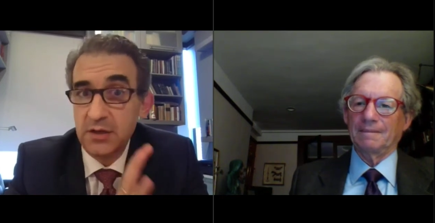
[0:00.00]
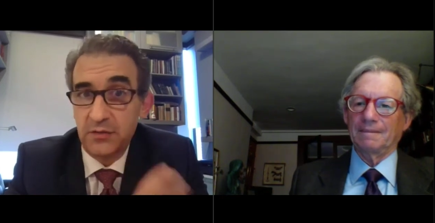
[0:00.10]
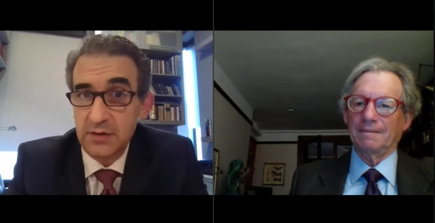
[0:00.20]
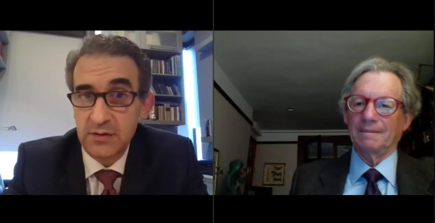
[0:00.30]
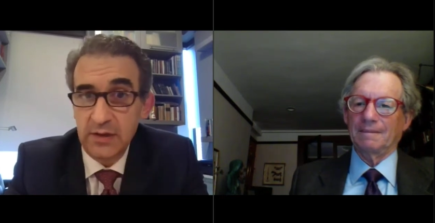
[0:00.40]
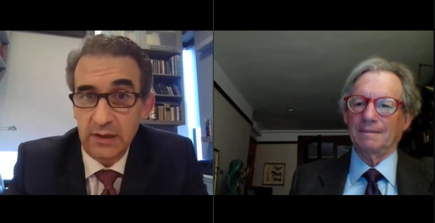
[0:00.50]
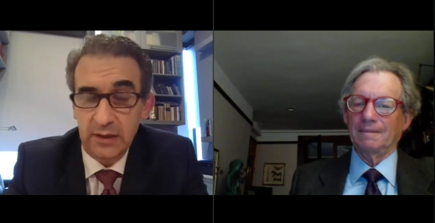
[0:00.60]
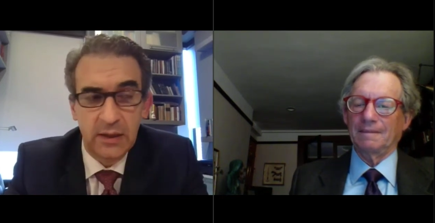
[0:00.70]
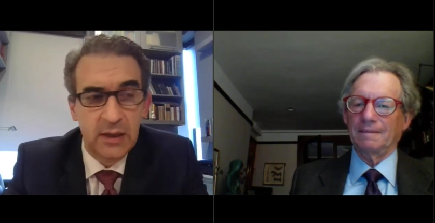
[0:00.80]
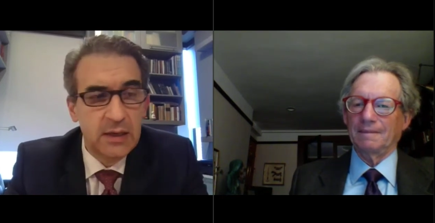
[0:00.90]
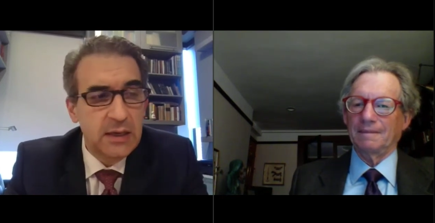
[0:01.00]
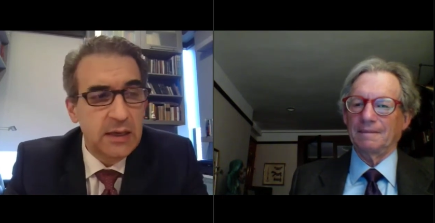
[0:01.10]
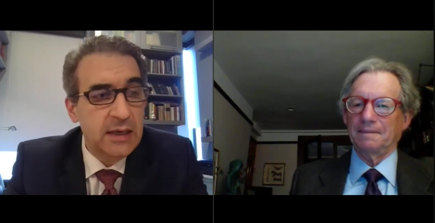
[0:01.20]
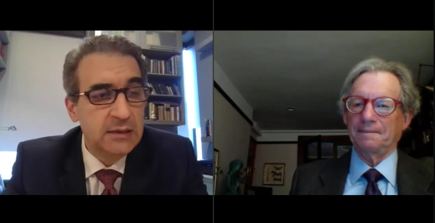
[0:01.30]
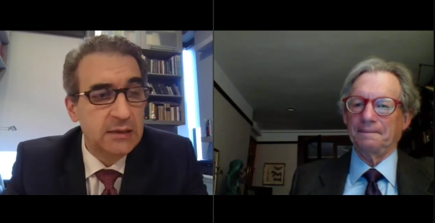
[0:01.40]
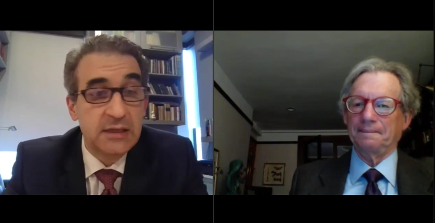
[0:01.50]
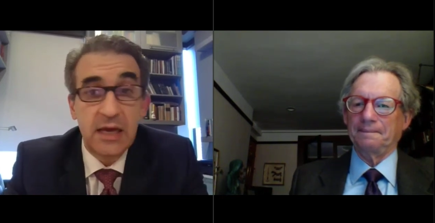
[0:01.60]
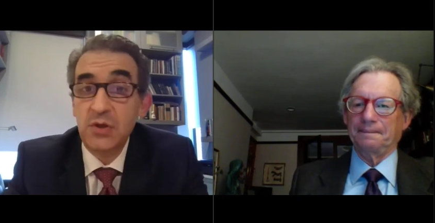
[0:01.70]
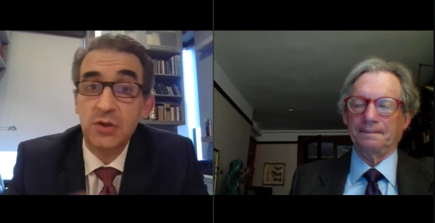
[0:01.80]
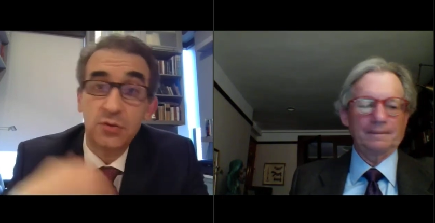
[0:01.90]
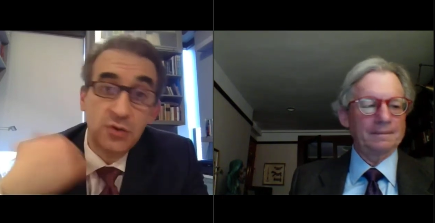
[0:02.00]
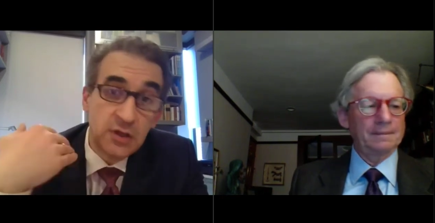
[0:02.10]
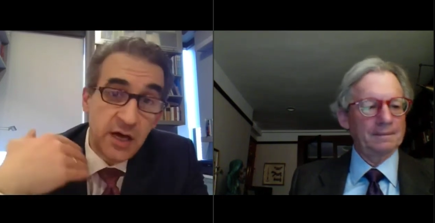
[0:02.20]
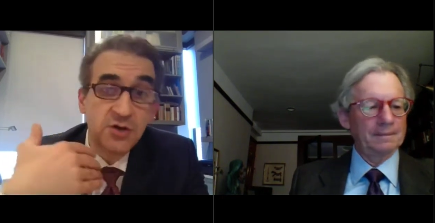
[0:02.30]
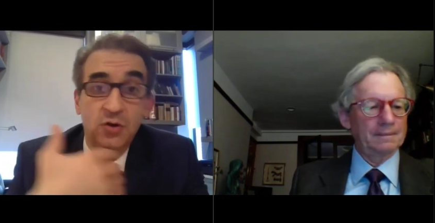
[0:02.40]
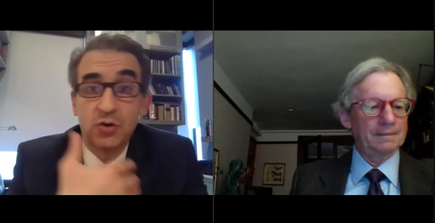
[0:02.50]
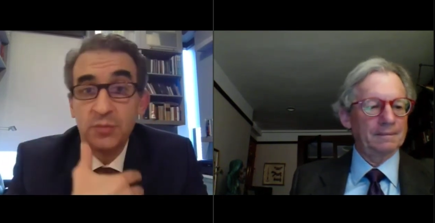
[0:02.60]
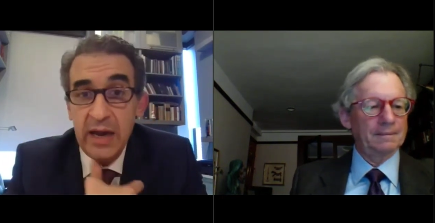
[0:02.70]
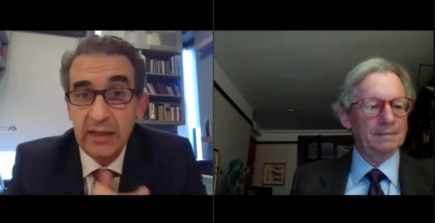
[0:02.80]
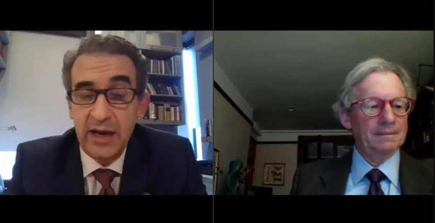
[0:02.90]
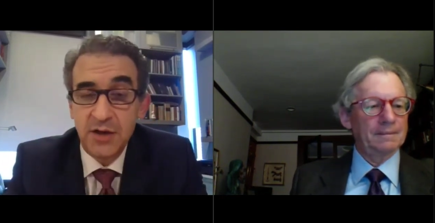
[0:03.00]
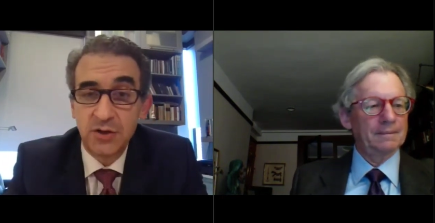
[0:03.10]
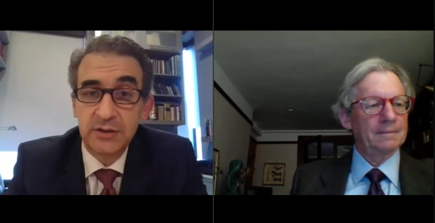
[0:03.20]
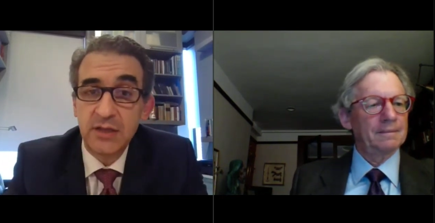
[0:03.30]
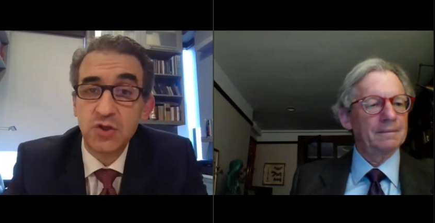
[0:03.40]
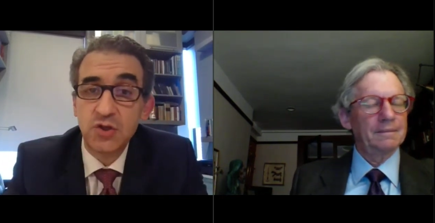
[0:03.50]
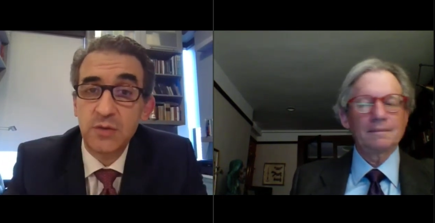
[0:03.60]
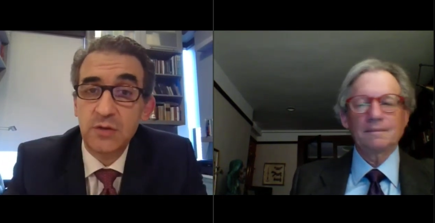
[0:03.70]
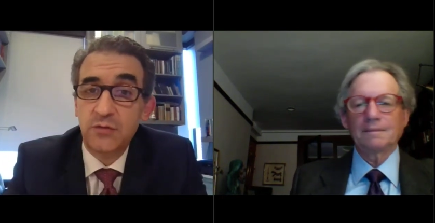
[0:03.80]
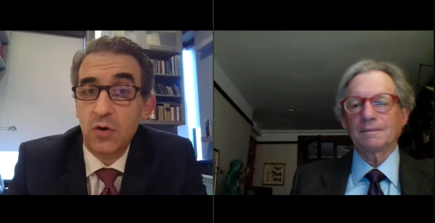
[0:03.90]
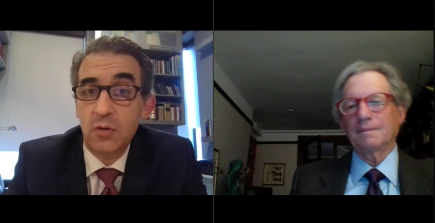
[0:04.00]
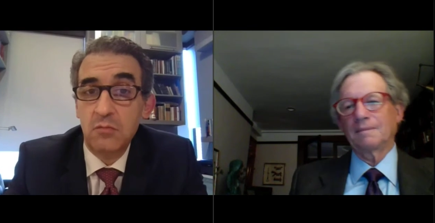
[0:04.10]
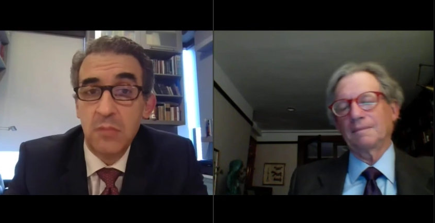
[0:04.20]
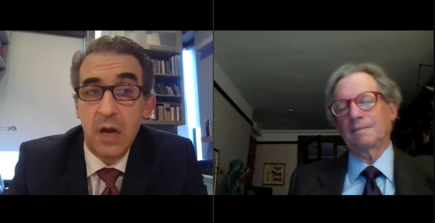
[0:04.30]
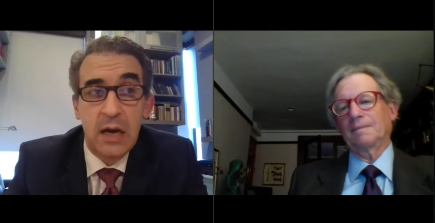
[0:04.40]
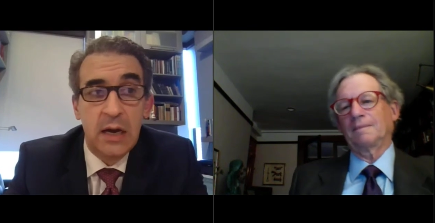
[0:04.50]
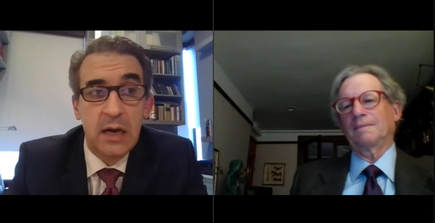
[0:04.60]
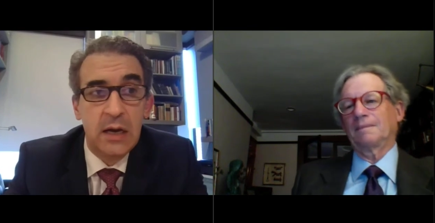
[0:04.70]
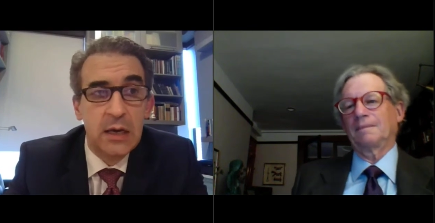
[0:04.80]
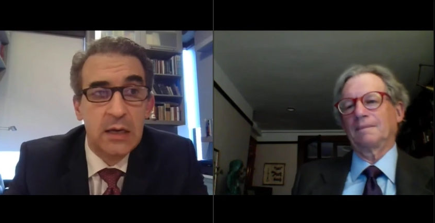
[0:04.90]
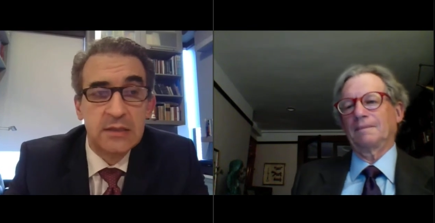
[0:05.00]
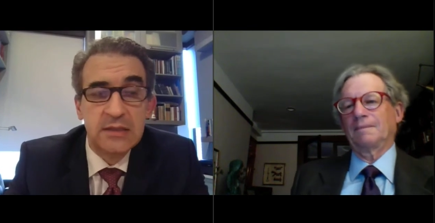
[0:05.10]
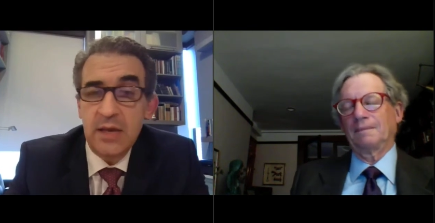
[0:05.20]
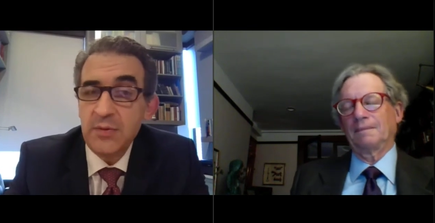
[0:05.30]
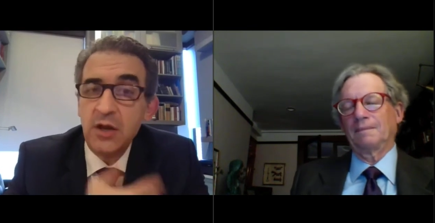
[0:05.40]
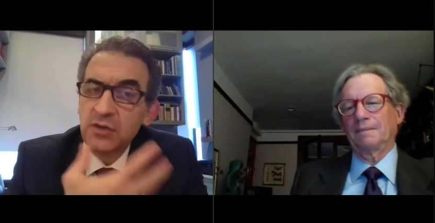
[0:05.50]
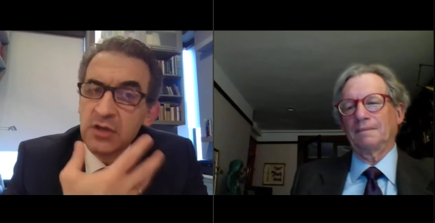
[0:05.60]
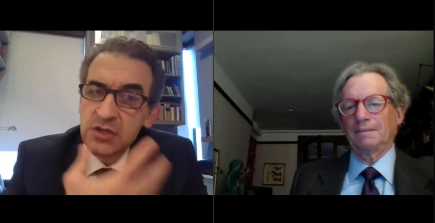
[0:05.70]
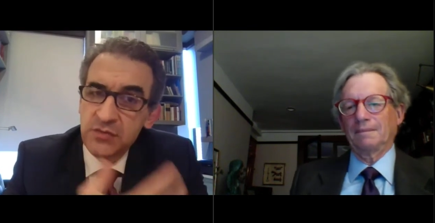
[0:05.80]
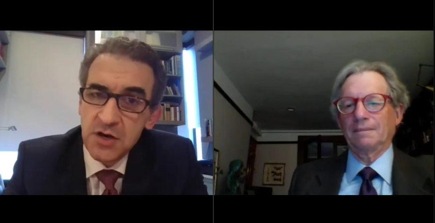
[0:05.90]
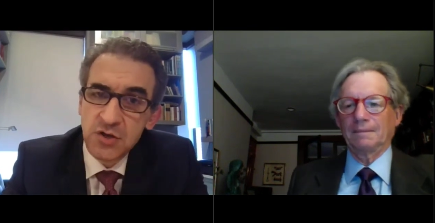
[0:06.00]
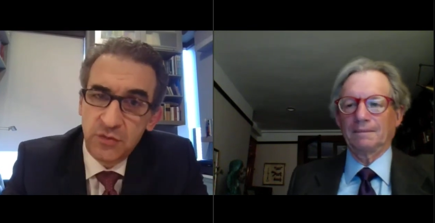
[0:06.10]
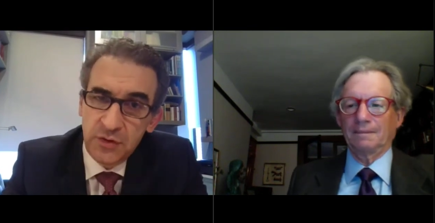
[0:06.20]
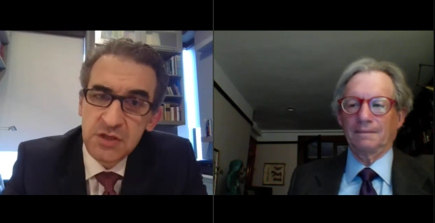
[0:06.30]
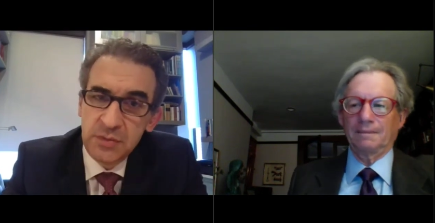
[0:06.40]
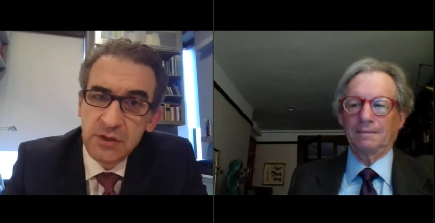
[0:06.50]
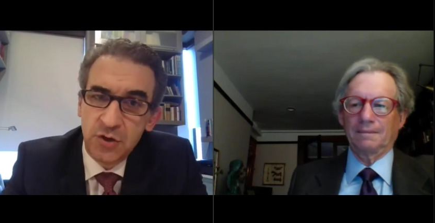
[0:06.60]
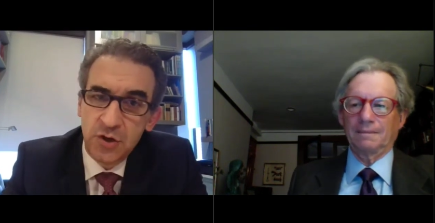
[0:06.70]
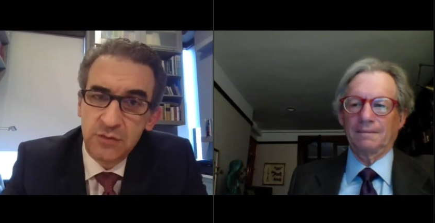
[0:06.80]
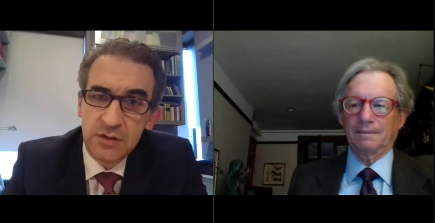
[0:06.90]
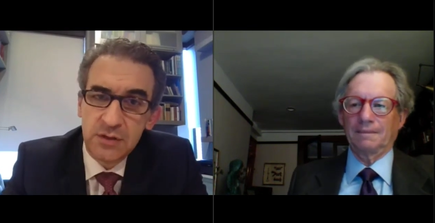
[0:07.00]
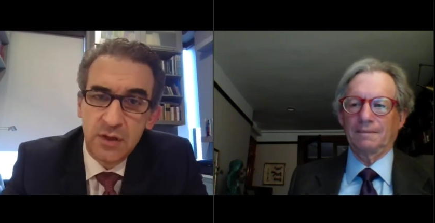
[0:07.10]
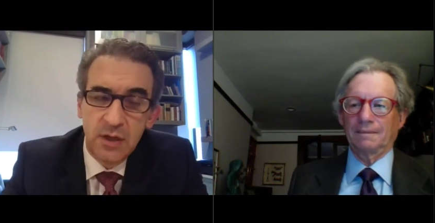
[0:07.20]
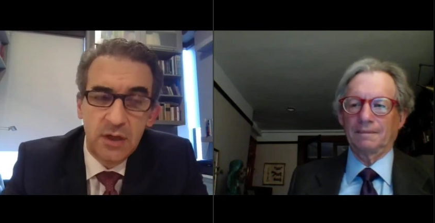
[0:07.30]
Speaker 1: different thing, and it can be unilateral or bilateral. It tends to be from uh, some kind of dysfunction of occipital nerves.